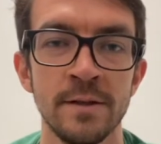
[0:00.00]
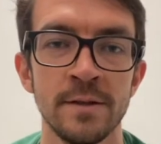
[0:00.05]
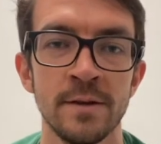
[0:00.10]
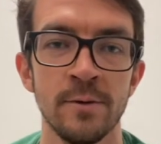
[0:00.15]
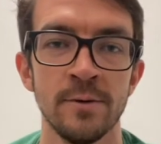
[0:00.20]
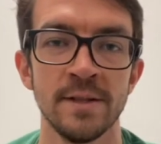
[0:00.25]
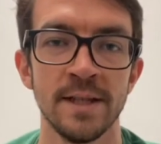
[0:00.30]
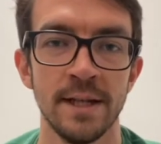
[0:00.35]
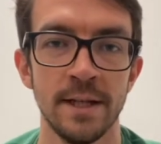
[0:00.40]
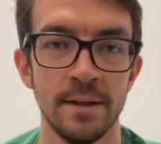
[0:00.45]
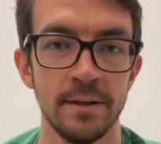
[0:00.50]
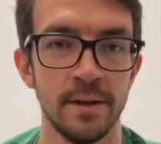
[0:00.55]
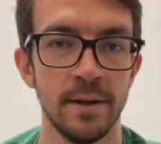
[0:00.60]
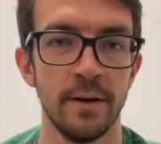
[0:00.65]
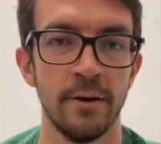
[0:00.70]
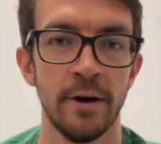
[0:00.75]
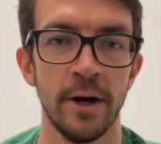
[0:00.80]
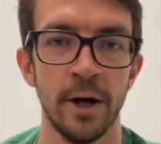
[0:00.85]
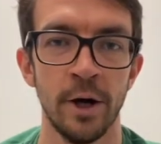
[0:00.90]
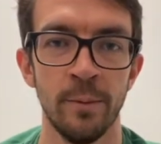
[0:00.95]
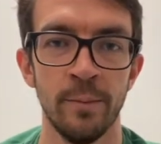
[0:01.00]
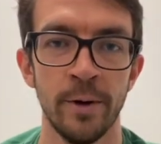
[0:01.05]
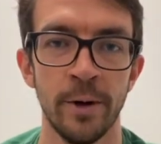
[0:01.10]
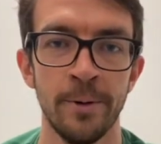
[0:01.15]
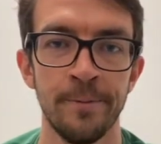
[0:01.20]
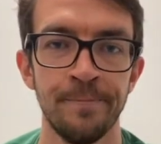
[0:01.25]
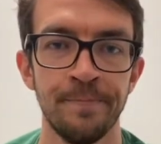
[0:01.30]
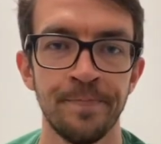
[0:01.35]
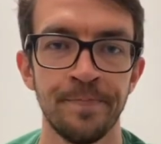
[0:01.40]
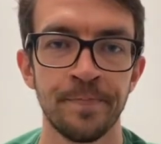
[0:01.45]
goes into their
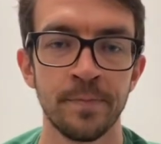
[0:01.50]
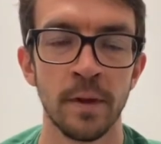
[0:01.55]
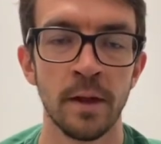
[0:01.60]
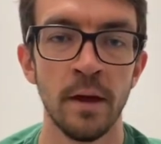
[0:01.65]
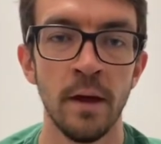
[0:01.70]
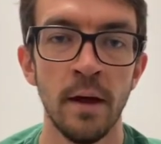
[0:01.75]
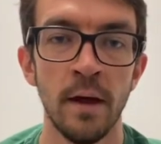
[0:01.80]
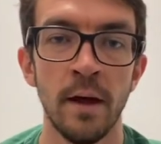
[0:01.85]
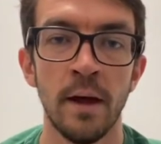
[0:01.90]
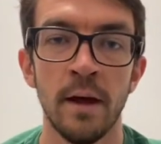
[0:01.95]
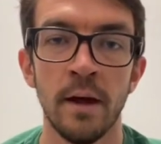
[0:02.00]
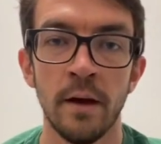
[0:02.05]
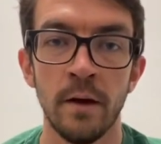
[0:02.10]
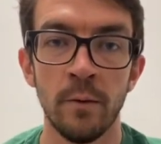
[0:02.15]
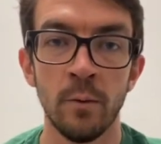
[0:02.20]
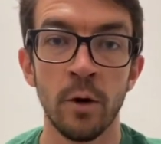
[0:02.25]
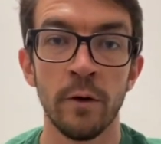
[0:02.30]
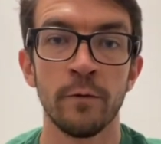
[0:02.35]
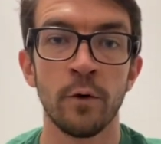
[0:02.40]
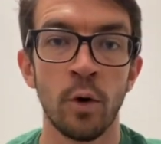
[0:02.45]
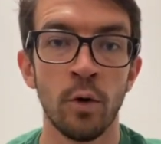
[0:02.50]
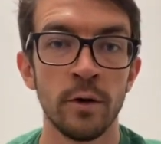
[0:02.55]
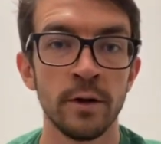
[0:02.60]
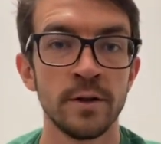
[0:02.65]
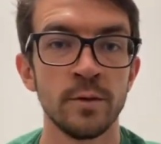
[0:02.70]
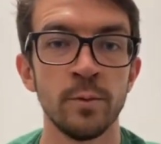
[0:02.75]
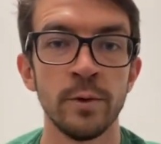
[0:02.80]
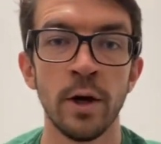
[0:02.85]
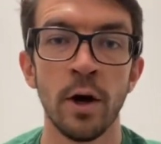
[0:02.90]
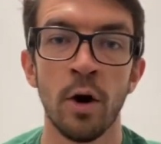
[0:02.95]
elbow. And of
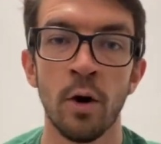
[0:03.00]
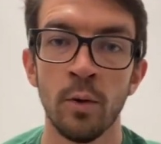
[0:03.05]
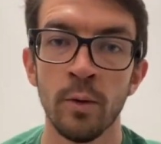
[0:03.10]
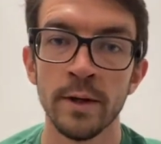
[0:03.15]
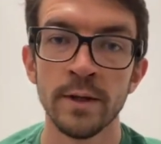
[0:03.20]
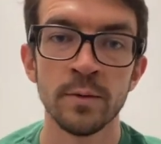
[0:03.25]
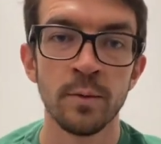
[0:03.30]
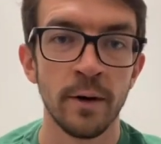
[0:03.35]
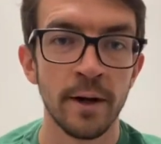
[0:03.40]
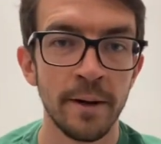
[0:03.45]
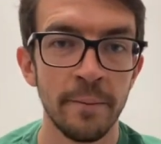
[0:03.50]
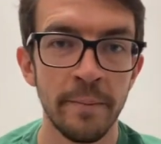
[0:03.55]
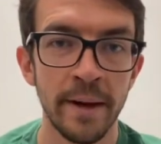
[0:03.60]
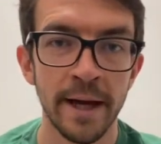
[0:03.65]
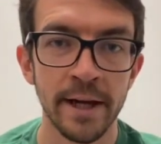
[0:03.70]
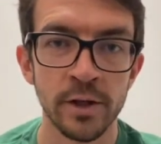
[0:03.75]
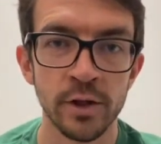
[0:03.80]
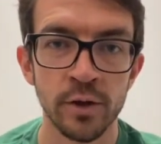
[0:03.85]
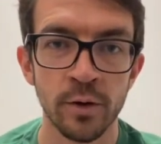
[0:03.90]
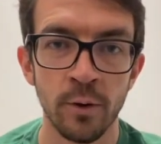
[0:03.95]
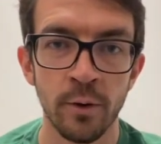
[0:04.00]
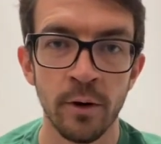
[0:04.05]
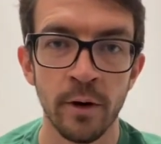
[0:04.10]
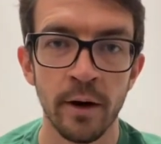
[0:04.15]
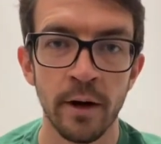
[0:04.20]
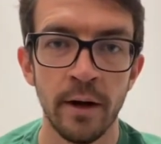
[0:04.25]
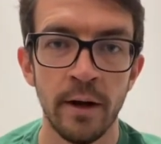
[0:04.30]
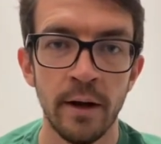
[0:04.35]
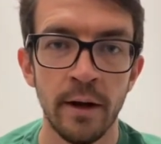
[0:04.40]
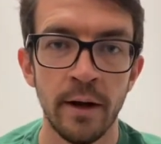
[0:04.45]
course, we always want to make
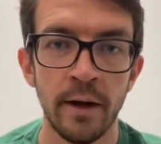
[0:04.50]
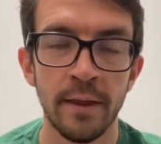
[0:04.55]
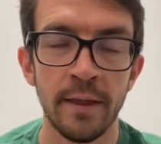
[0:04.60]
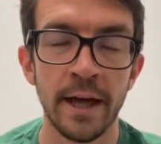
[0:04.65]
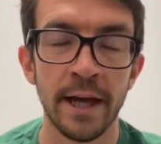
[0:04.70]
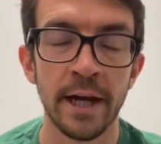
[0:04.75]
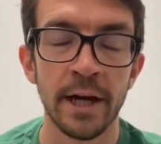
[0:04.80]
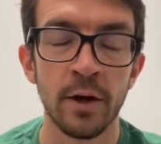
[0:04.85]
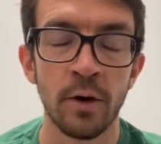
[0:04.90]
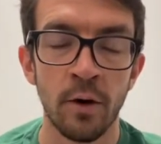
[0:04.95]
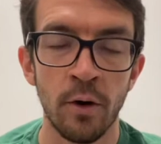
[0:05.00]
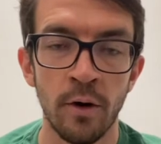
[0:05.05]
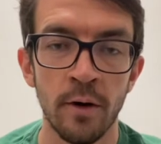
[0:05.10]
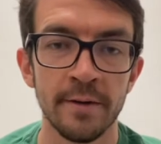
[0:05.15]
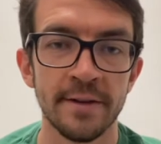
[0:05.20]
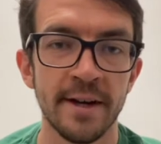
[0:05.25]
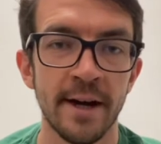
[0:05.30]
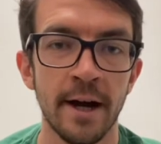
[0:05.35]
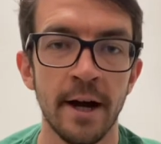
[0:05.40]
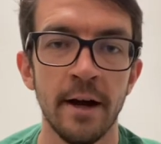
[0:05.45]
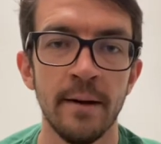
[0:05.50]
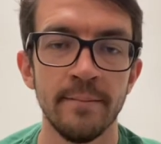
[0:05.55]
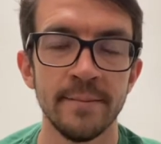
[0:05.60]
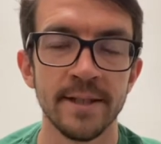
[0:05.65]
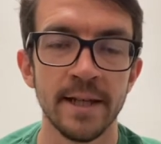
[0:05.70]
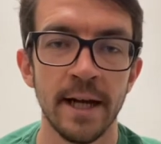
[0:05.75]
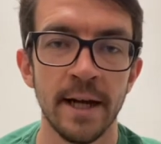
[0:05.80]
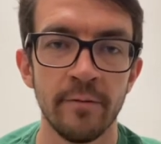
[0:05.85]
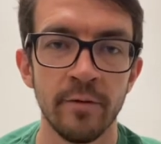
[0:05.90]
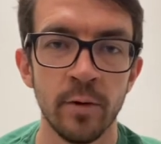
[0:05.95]
sure that at all
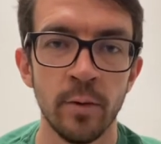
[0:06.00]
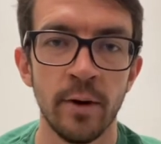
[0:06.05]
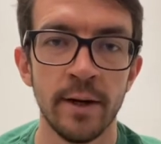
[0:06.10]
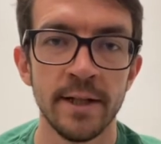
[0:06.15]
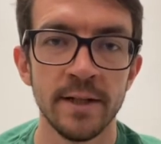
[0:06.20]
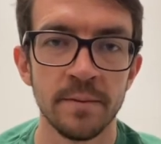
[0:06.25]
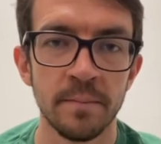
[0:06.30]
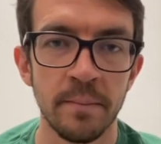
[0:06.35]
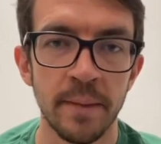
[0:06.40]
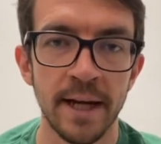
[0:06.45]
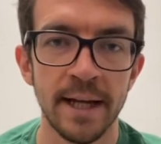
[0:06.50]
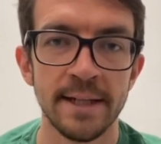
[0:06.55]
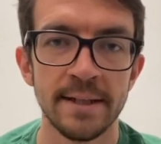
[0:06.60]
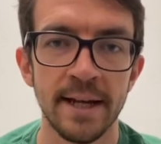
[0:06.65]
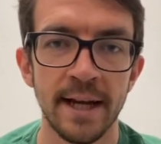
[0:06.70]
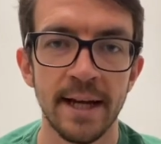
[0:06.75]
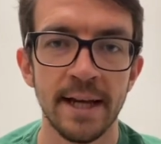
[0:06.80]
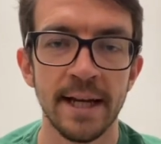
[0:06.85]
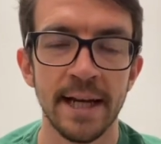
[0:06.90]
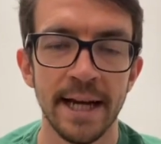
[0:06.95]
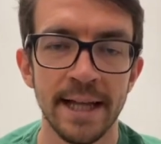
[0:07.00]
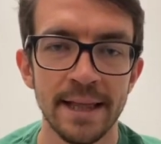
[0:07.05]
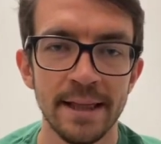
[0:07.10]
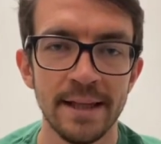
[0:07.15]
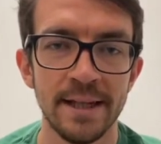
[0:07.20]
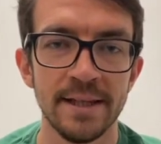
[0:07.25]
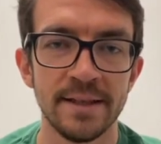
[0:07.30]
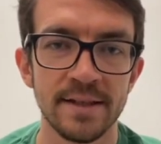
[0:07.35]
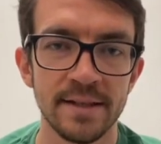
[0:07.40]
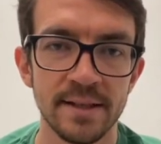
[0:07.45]
times, everyone is maintaining at
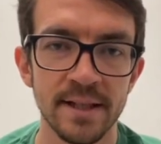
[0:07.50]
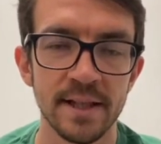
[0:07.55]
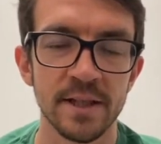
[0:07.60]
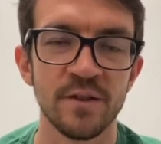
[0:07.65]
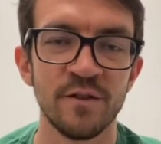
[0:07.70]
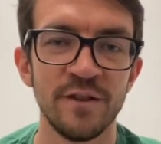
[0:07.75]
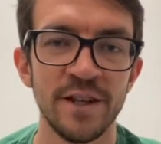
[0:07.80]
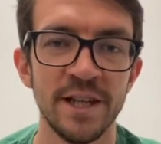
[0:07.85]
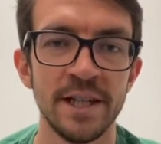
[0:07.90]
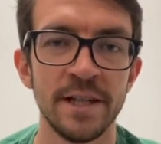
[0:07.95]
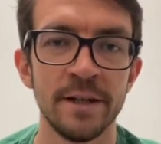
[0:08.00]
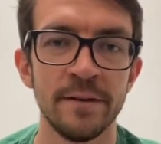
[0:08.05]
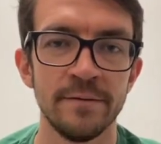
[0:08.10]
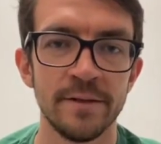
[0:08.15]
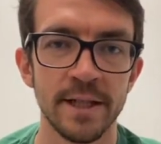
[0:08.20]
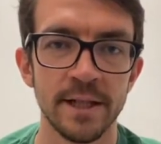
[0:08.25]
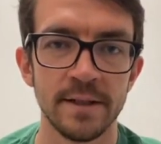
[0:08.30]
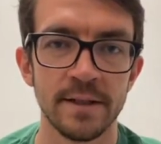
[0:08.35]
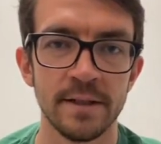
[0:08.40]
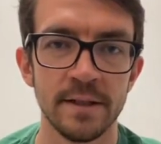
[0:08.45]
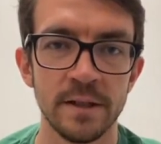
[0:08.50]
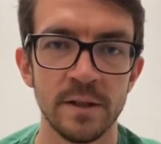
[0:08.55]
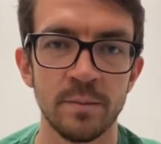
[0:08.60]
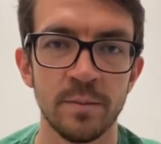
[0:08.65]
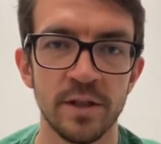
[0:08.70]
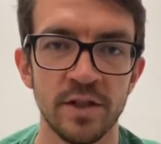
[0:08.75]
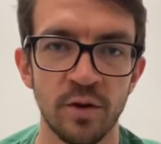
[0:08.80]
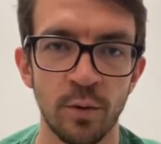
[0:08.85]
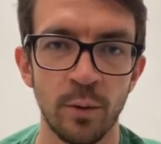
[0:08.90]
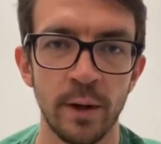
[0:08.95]
least 6 feet of distance
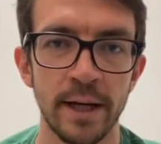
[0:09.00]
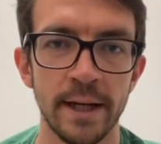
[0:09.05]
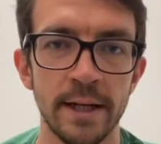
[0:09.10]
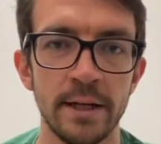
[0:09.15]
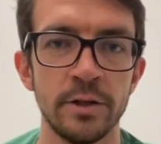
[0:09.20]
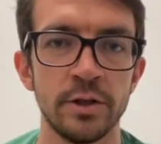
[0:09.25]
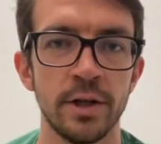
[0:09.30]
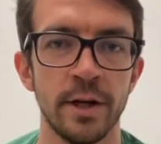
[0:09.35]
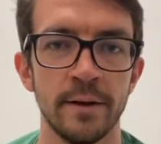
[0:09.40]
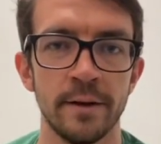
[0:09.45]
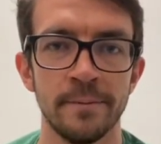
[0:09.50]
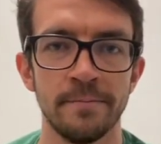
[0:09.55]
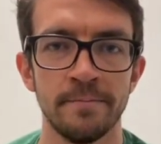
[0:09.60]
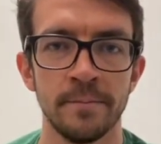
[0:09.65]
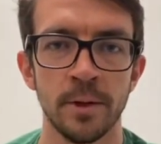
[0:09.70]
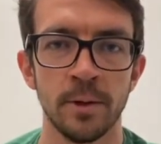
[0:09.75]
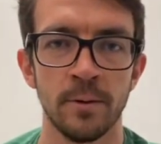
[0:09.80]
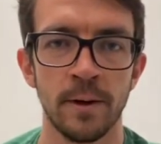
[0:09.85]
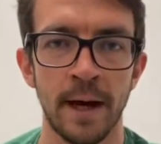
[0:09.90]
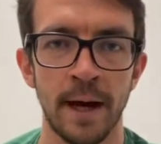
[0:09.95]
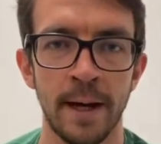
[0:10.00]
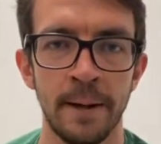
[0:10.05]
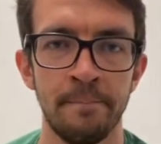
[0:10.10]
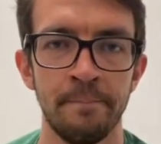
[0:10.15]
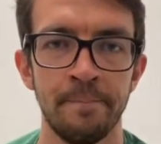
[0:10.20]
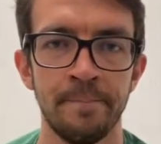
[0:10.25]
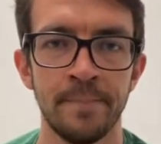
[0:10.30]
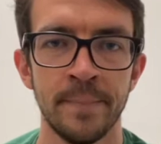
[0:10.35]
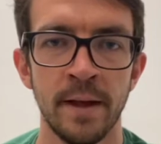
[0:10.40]
between each other, okay?